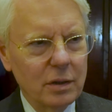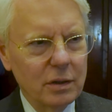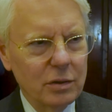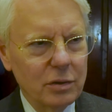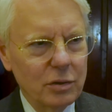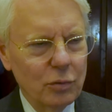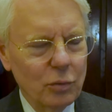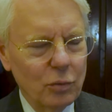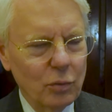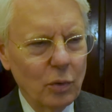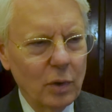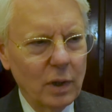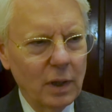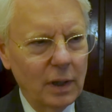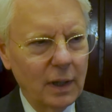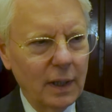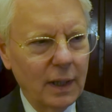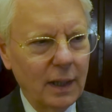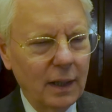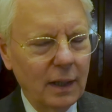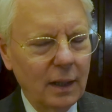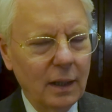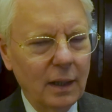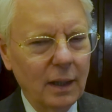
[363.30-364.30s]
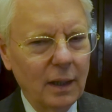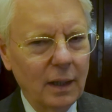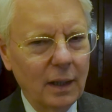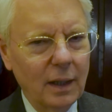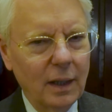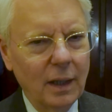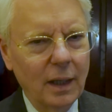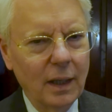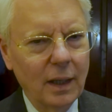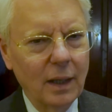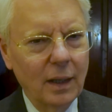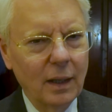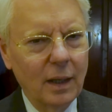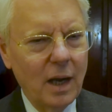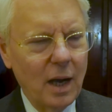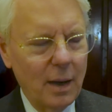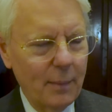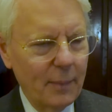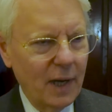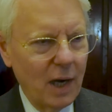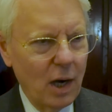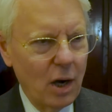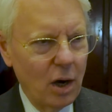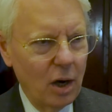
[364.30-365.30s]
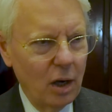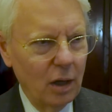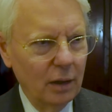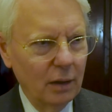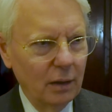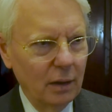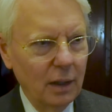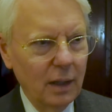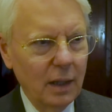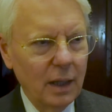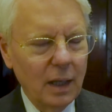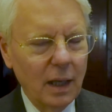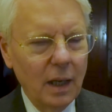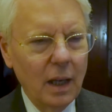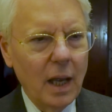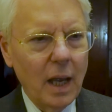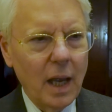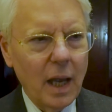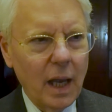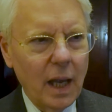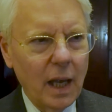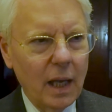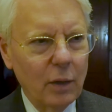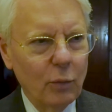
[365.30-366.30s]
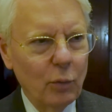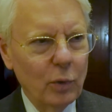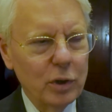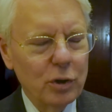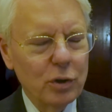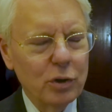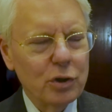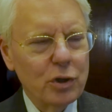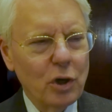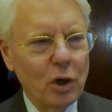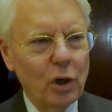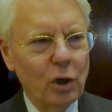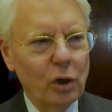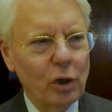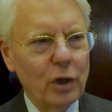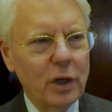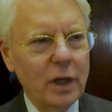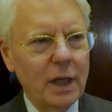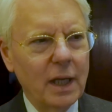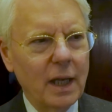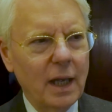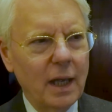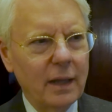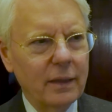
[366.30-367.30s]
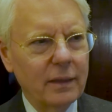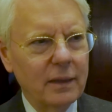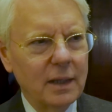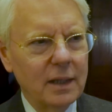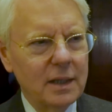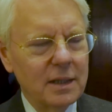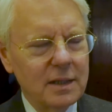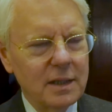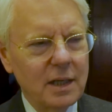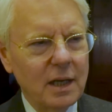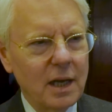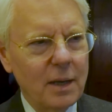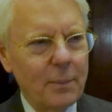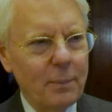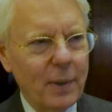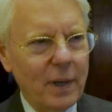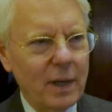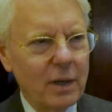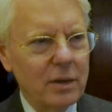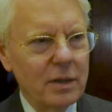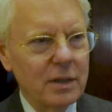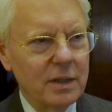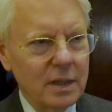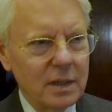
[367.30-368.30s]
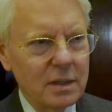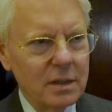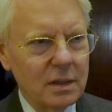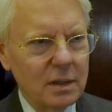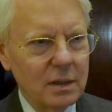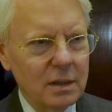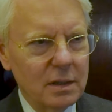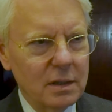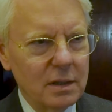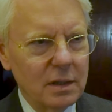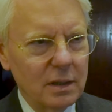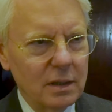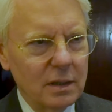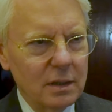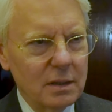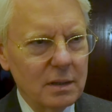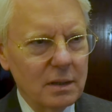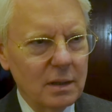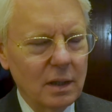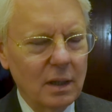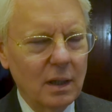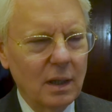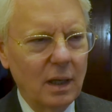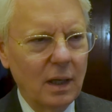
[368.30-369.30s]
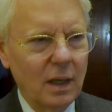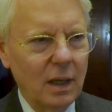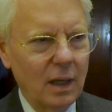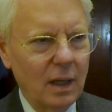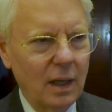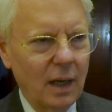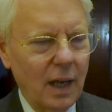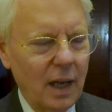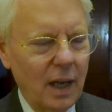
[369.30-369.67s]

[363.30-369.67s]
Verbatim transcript: is really uh, coming on. And when you start looking at the city pair distances in